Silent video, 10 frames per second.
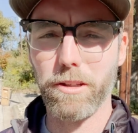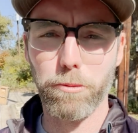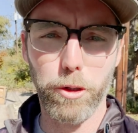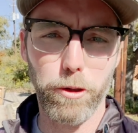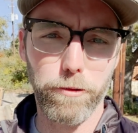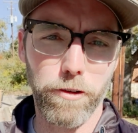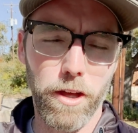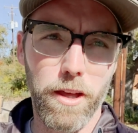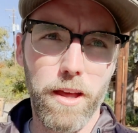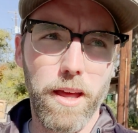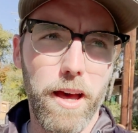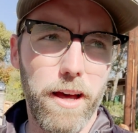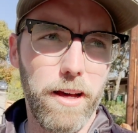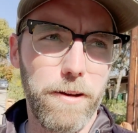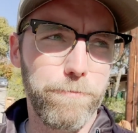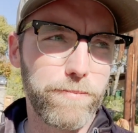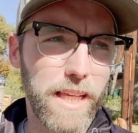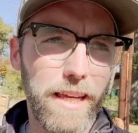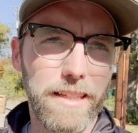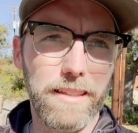the roof?
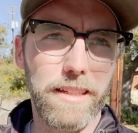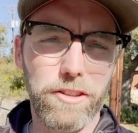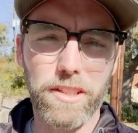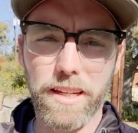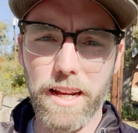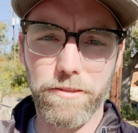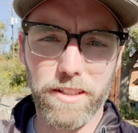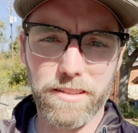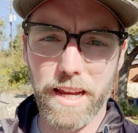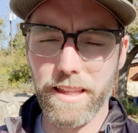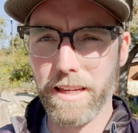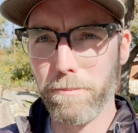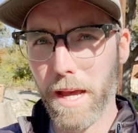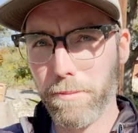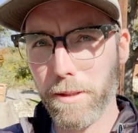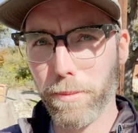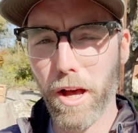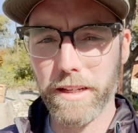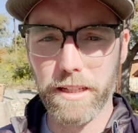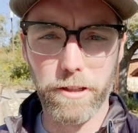Is it just kind of unsightly? It might be
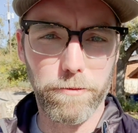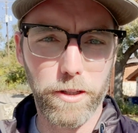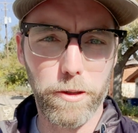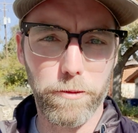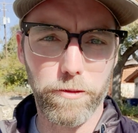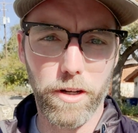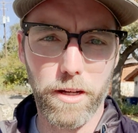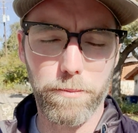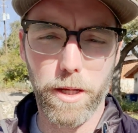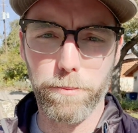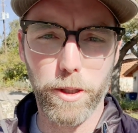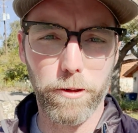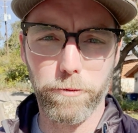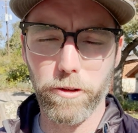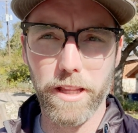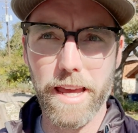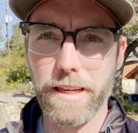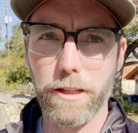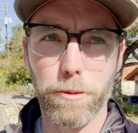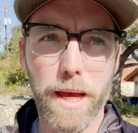blocking your view from a beautiful
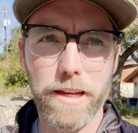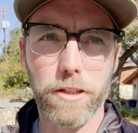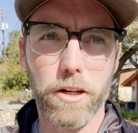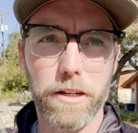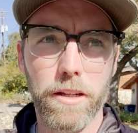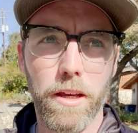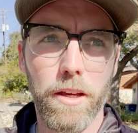lake in your backyard.